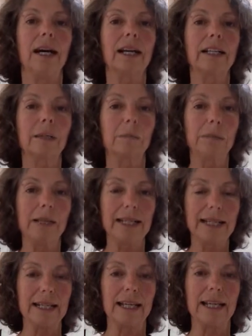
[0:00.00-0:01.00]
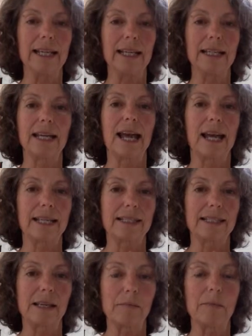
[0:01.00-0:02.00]
I completely
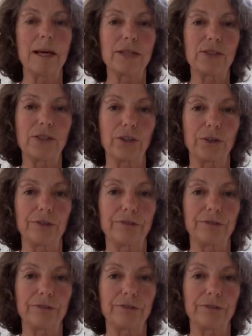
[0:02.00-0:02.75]
accept myself.